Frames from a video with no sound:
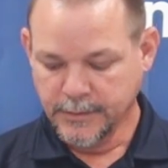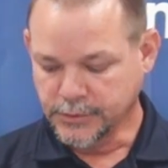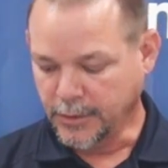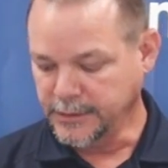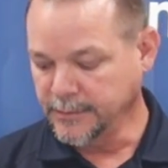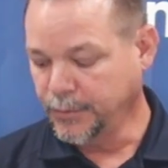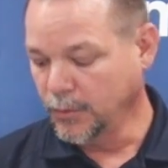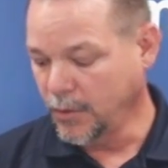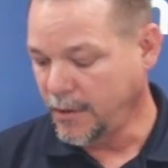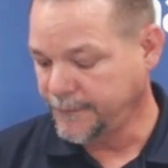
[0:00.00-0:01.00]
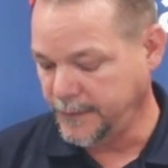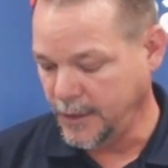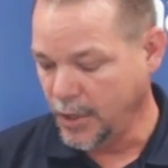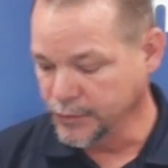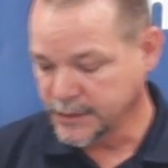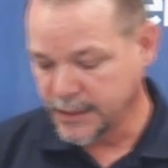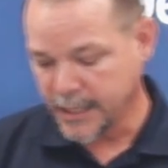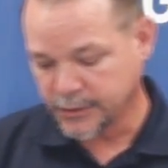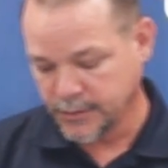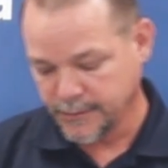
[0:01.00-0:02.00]
Starting to pull off the hose
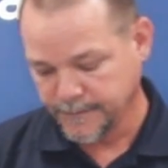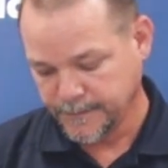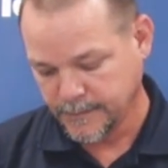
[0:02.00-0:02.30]
connector.